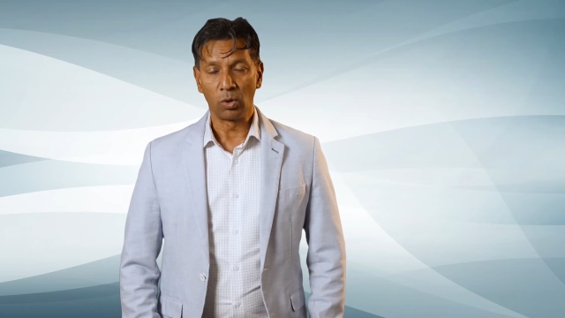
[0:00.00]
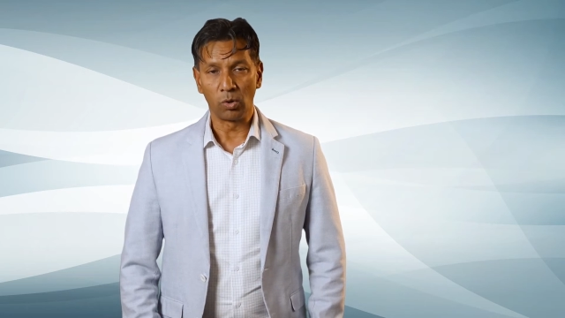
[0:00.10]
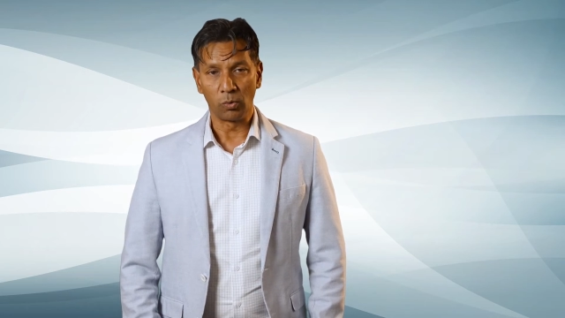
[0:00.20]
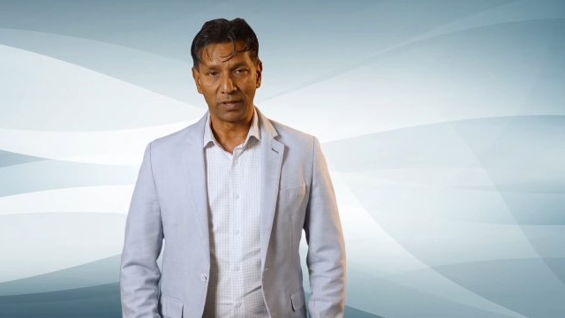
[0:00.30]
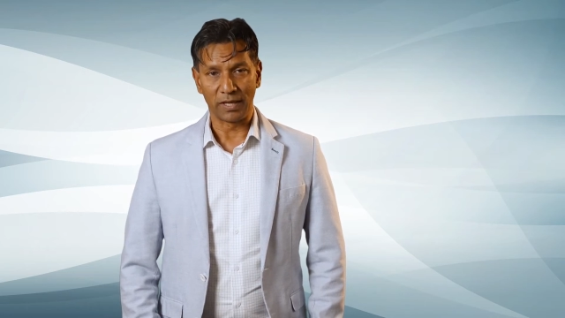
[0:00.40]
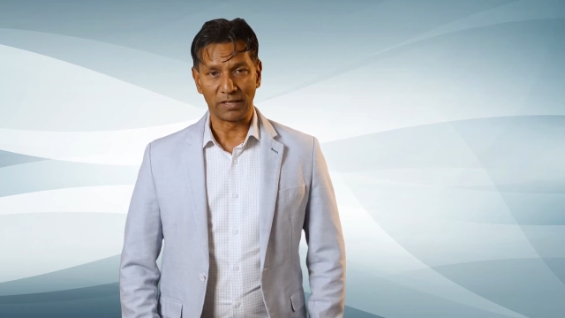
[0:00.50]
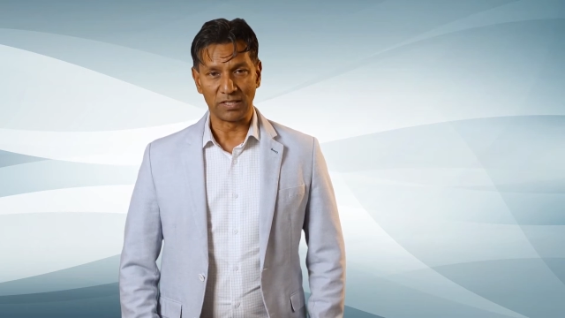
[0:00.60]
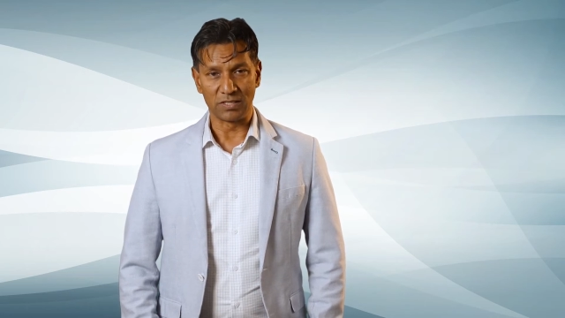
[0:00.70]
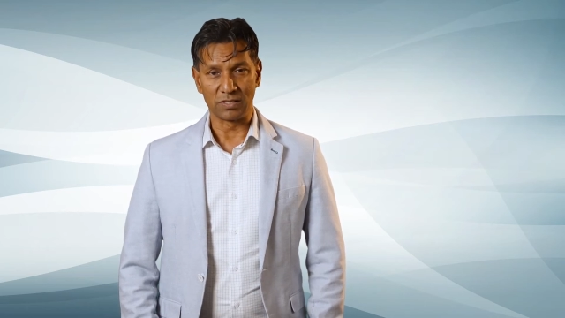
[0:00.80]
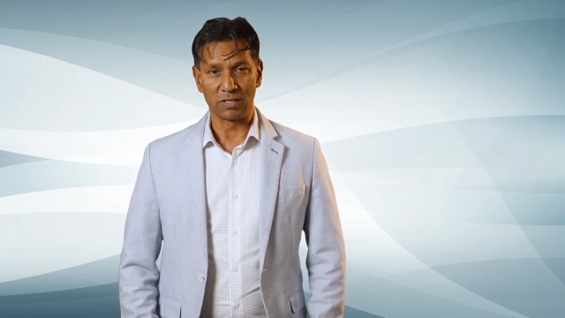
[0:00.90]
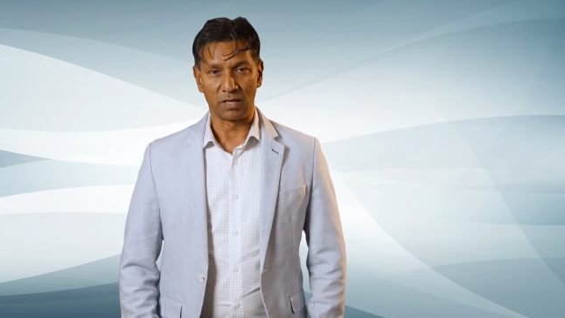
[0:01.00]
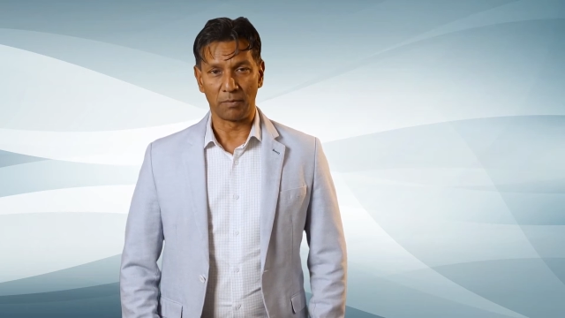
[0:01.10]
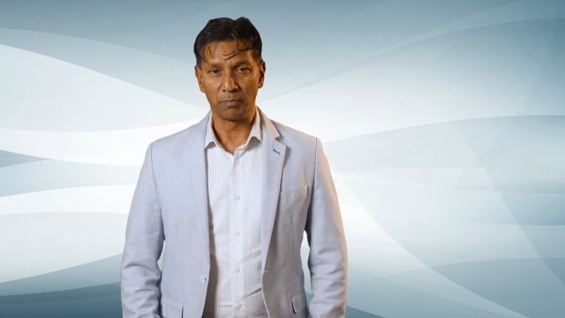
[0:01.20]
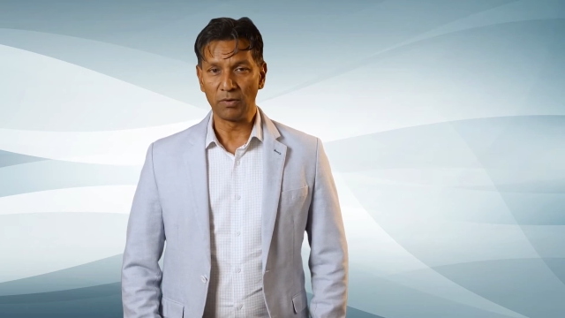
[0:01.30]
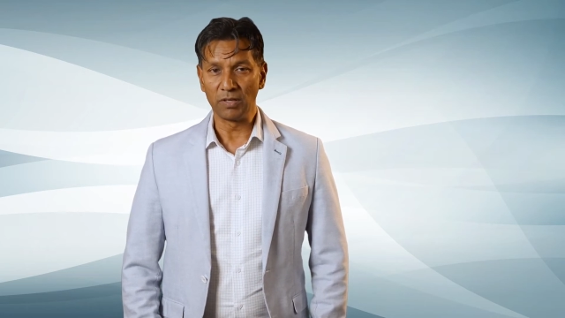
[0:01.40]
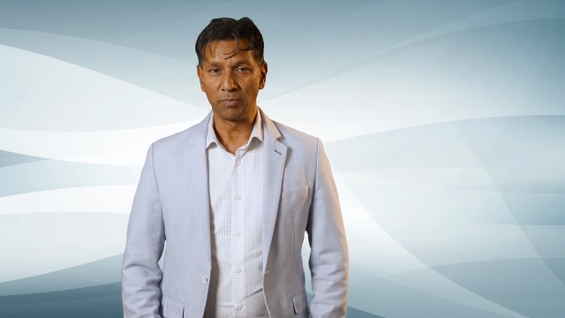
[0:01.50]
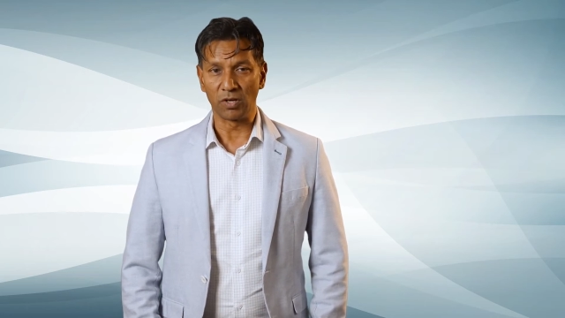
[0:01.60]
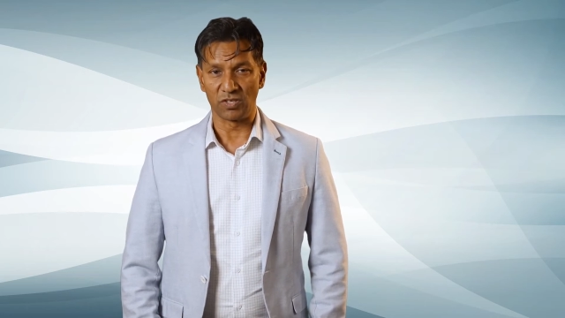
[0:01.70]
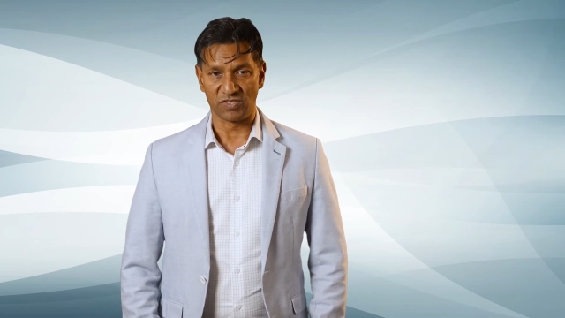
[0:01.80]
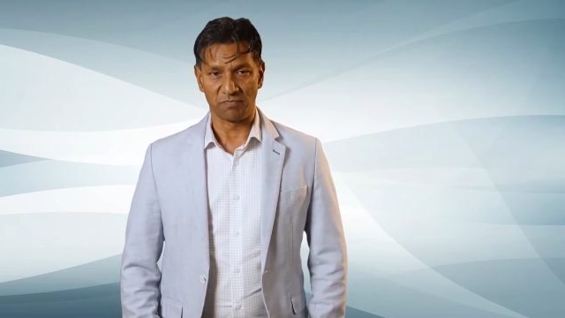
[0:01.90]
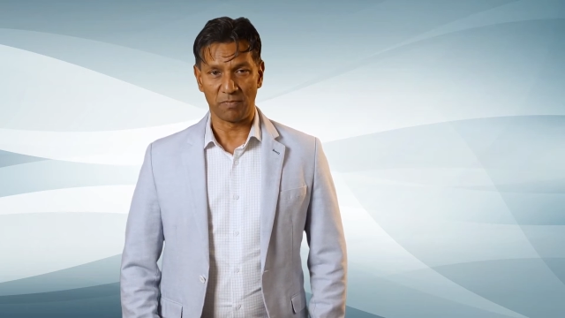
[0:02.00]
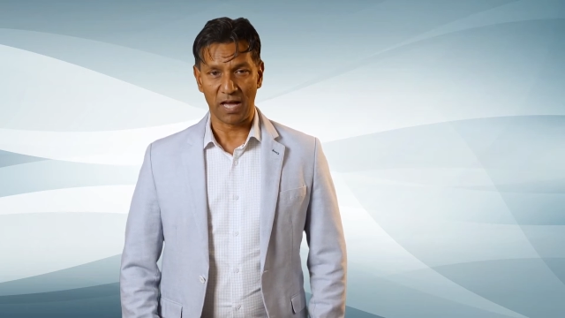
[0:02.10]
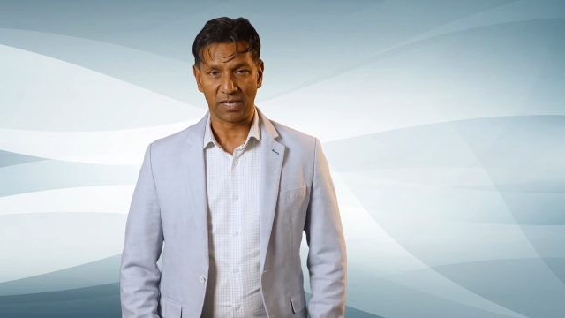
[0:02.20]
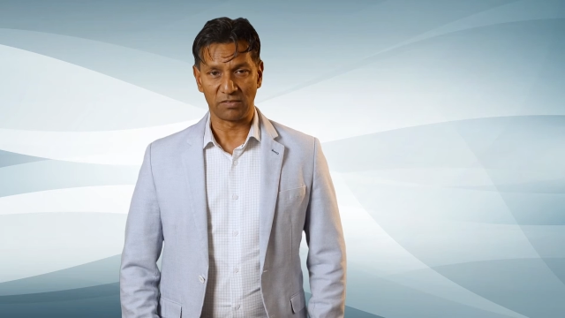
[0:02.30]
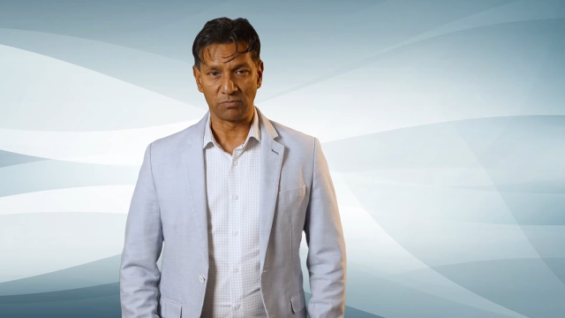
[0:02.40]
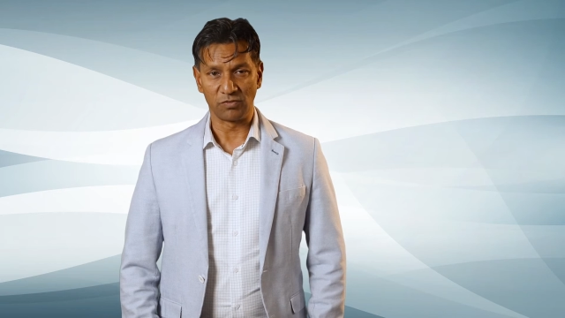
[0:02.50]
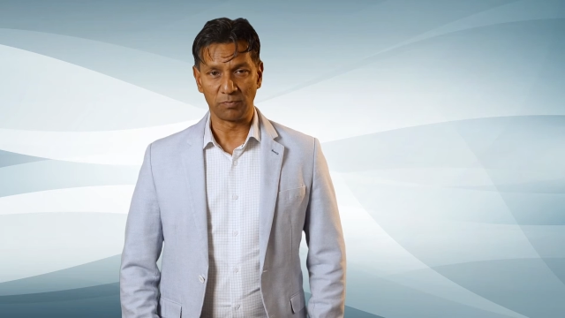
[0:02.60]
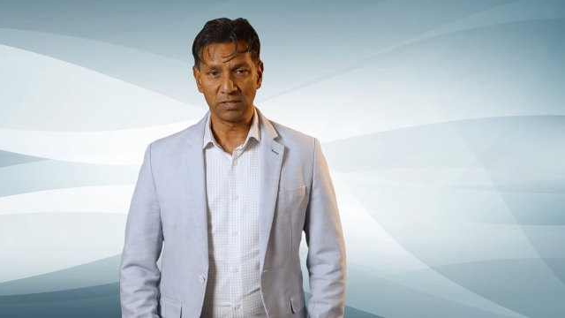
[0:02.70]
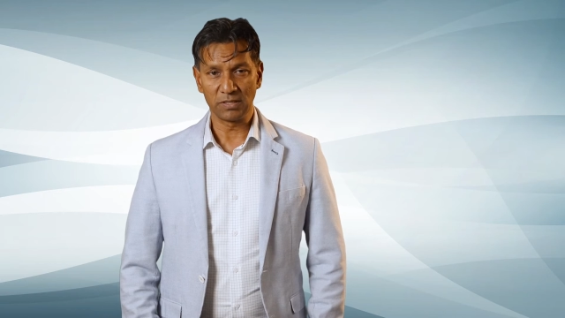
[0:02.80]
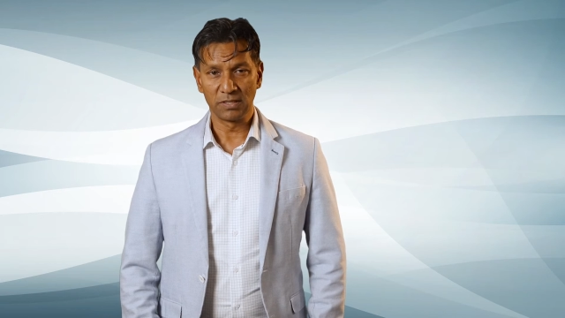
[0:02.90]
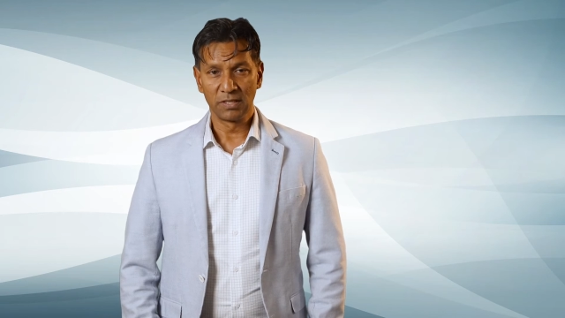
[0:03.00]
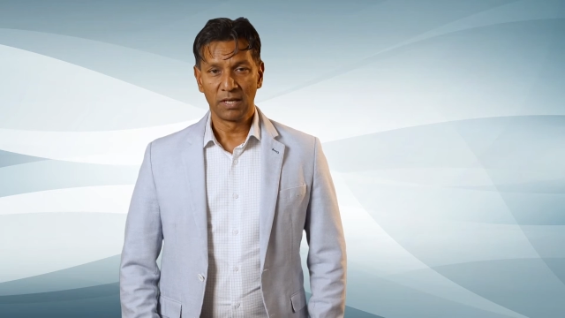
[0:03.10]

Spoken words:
or whether it is purely because of market movement.